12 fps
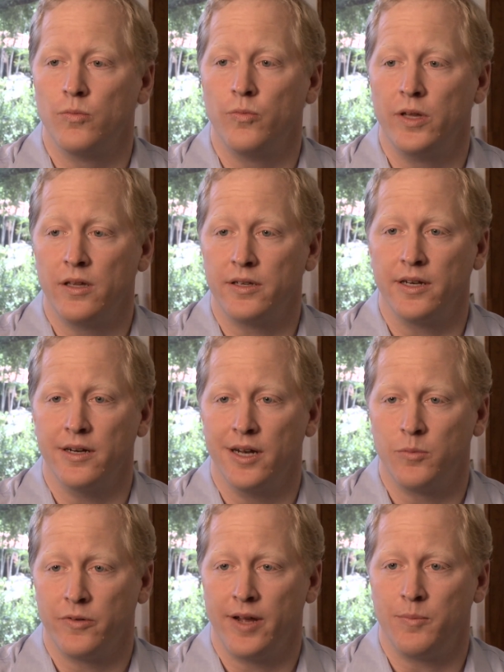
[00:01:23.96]
We looked at a
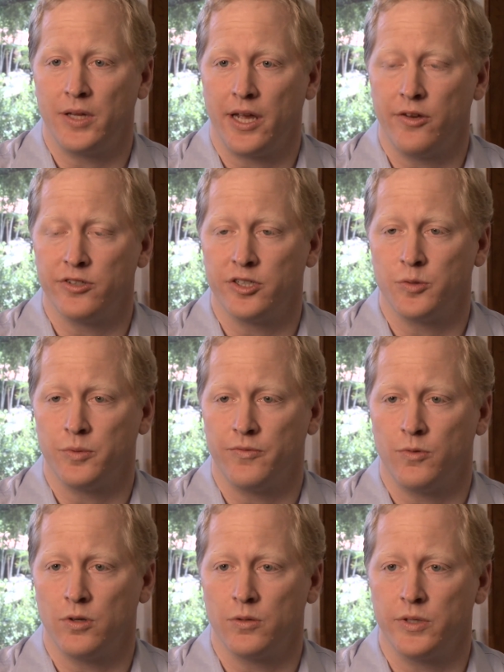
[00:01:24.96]
number of applications
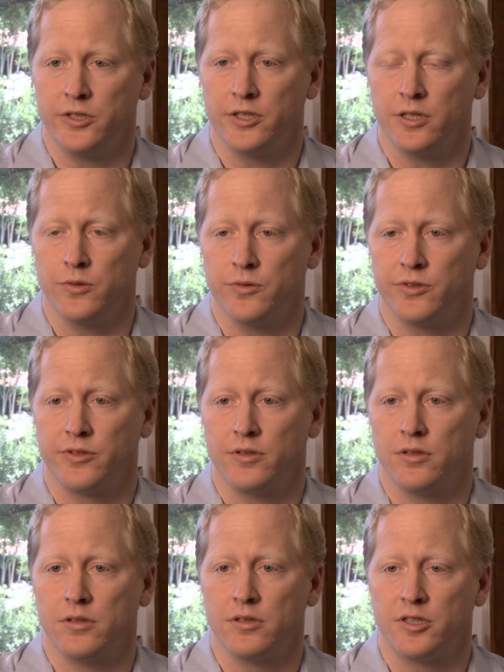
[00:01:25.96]
before we
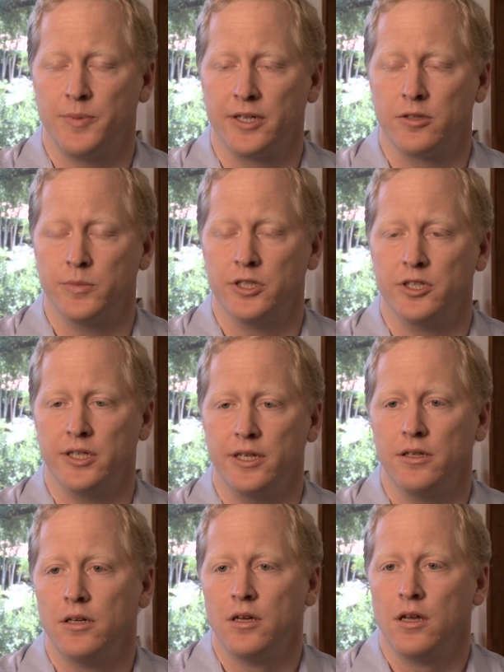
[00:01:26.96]
chose
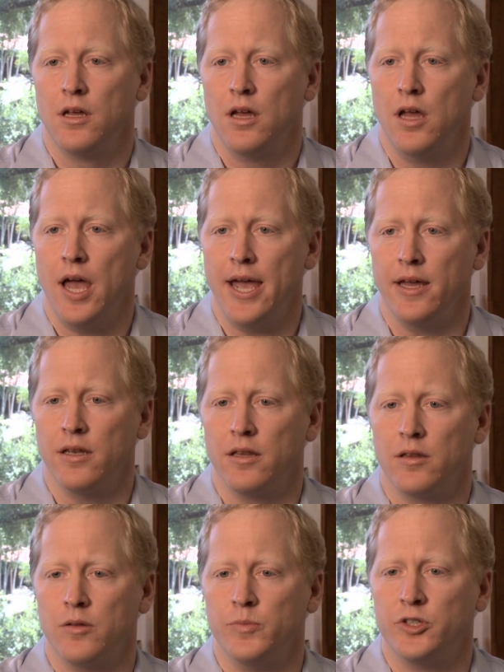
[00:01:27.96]
SpectrumNG,
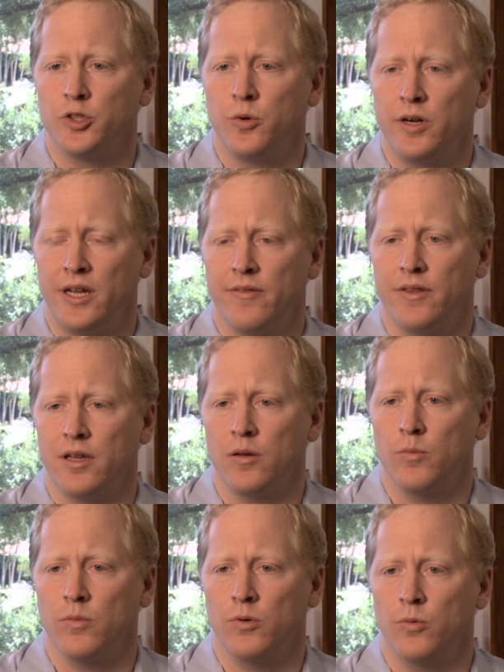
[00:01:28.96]
and the majority of
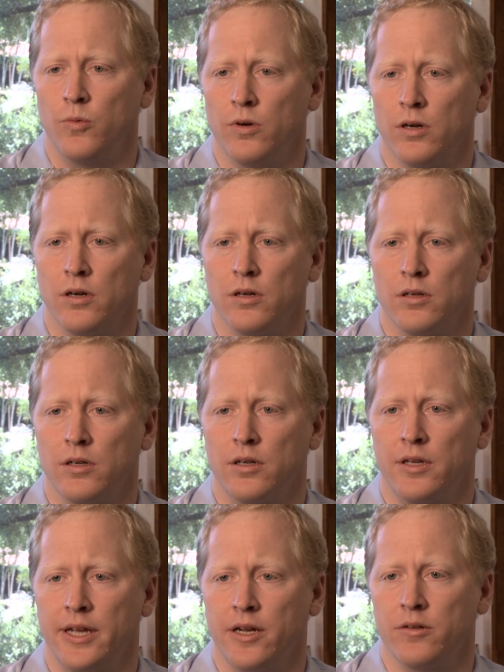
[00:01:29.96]
them were
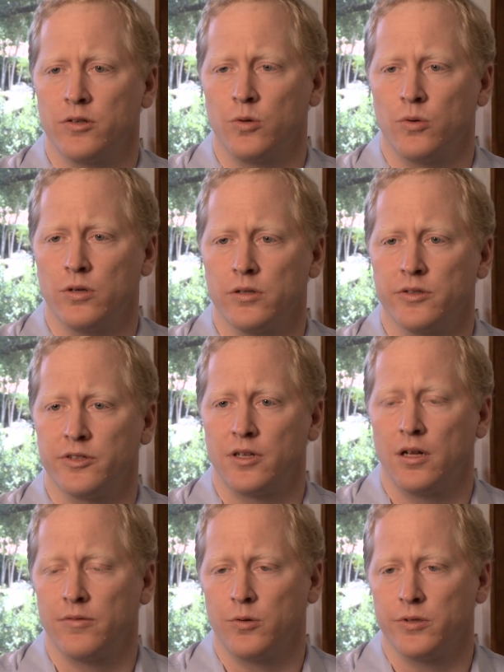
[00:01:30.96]
geared towards
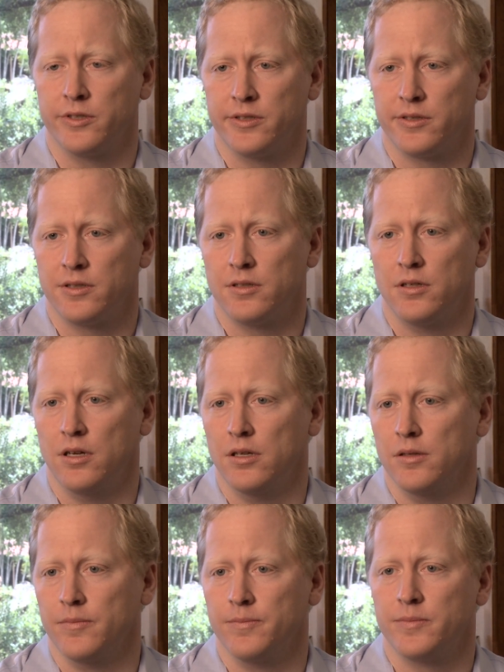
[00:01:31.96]
golf courses.
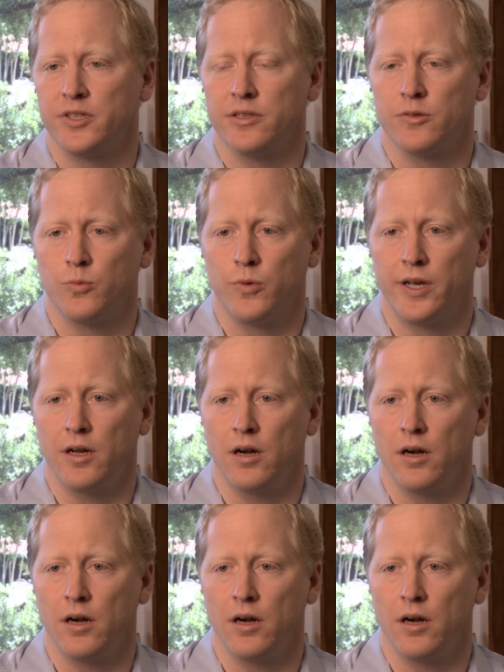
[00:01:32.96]
Since we